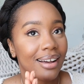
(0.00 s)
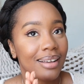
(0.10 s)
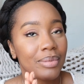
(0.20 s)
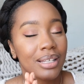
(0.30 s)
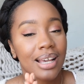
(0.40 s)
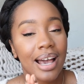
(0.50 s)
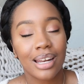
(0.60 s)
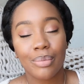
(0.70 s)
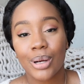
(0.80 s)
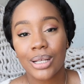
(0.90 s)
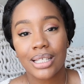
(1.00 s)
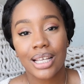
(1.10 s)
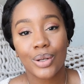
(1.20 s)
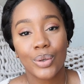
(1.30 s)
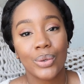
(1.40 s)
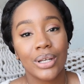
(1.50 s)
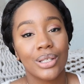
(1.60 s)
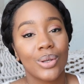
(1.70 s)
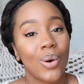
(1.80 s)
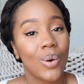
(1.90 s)
am the kind of person who
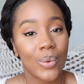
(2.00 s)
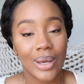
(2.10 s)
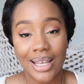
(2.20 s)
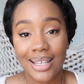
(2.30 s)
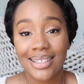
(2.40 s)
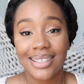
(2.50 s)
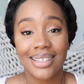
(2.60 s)
has always